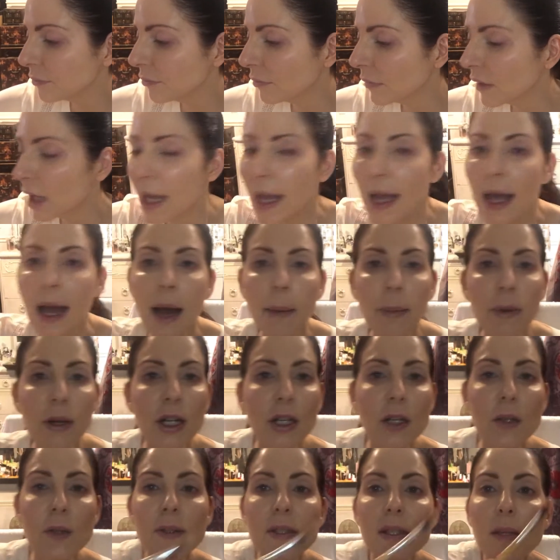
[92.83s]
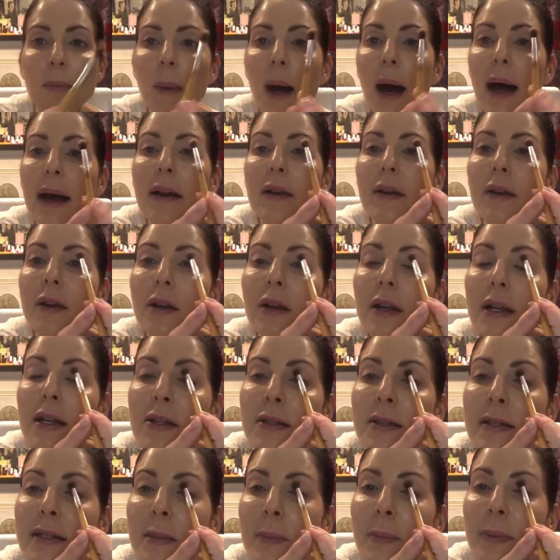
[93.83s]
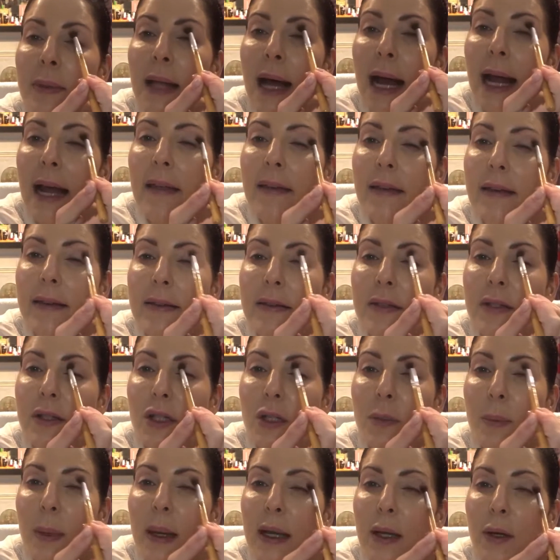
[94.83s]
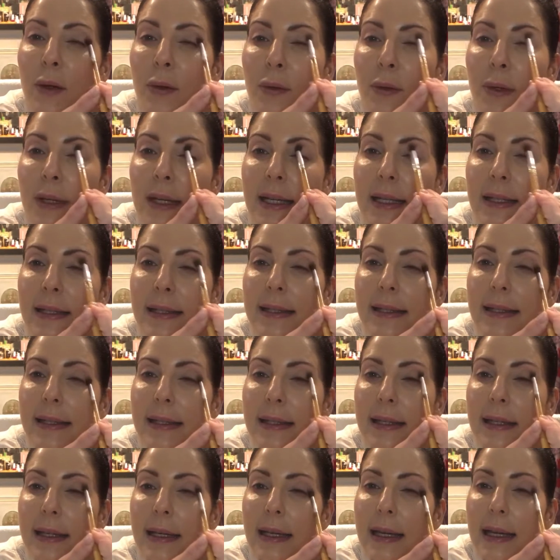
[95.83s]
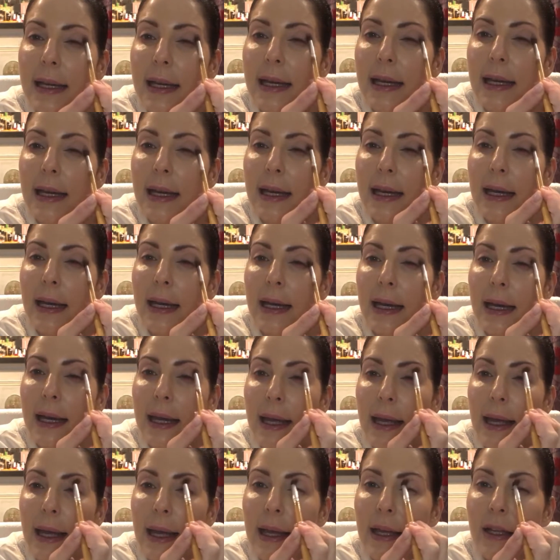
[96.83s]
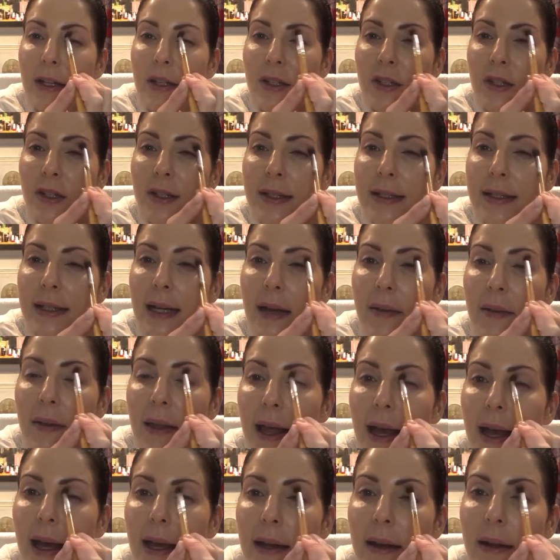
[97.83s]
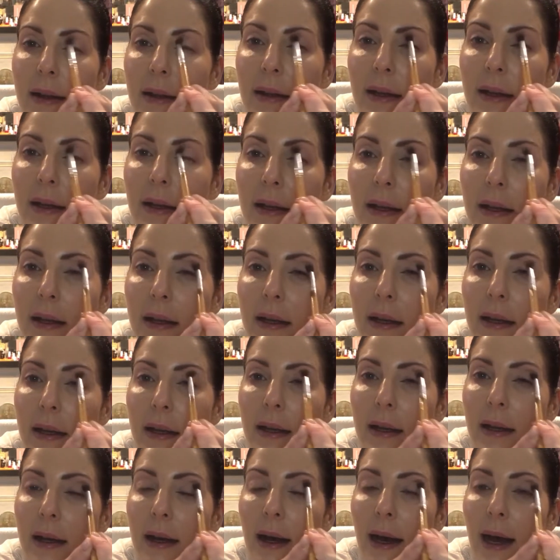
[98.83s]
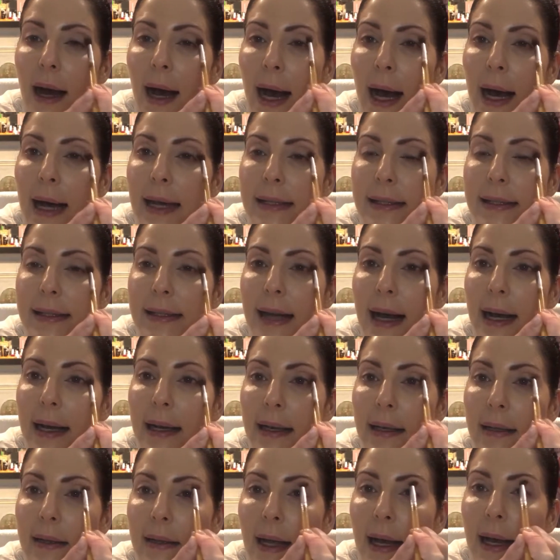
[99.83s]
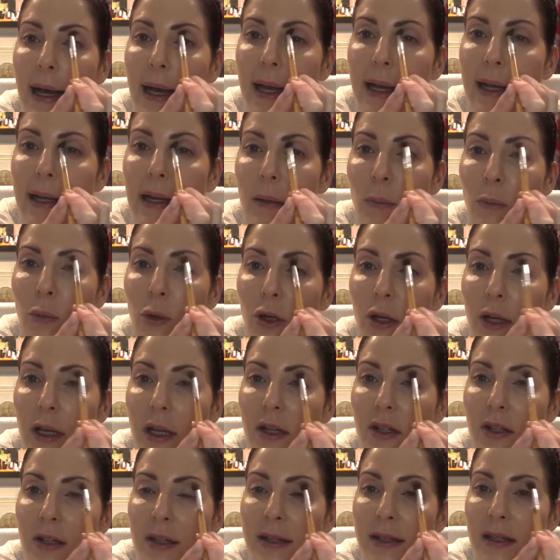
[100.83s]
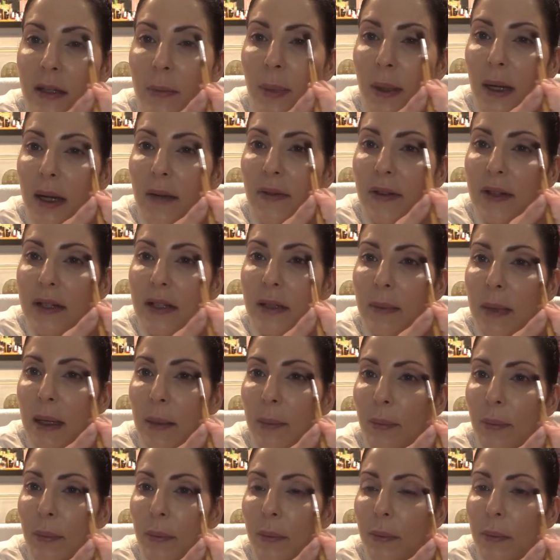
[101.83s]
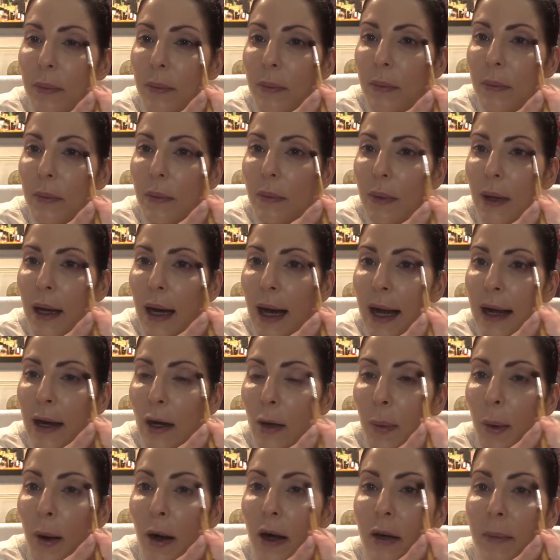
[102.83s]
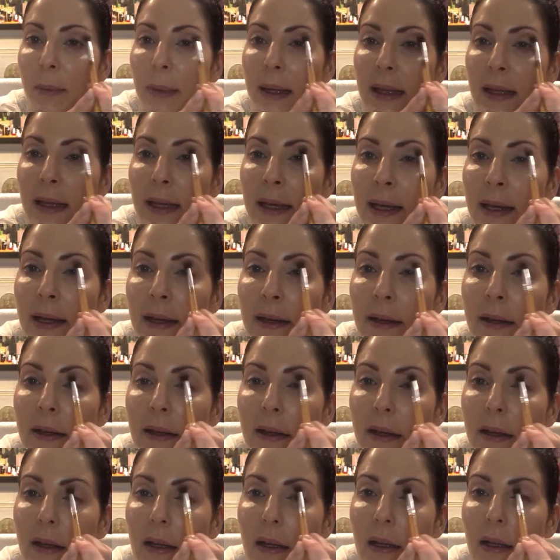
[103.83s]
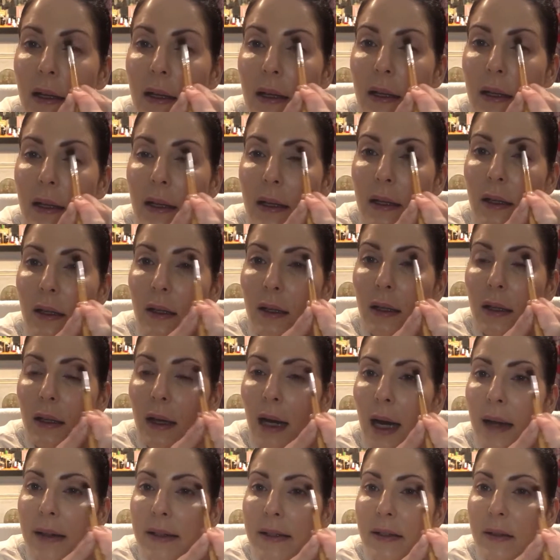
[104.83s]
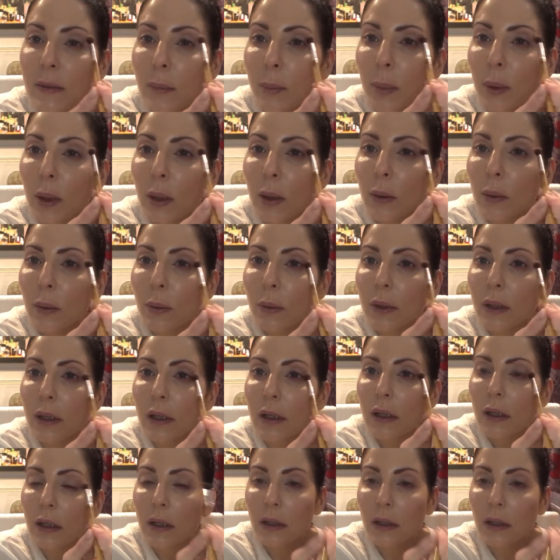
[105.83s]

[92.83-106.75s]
I'm going to use the monitor and just apply this to my crease and just on that eye socket line and working just above into my higher part of my lid onto the bone.